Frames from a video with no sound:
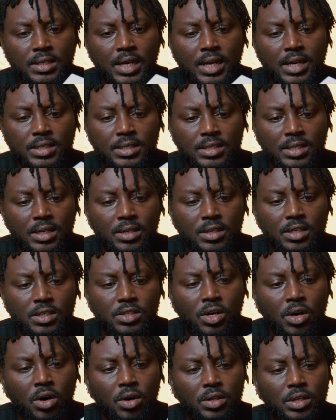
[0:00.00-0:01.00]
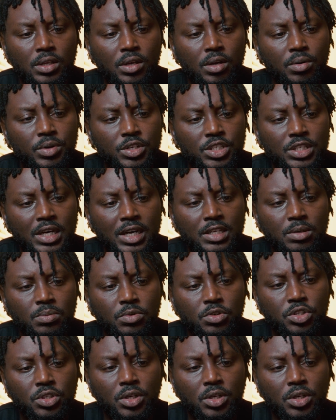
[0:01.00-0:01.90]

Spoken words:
Telesin. It's called a rechargeable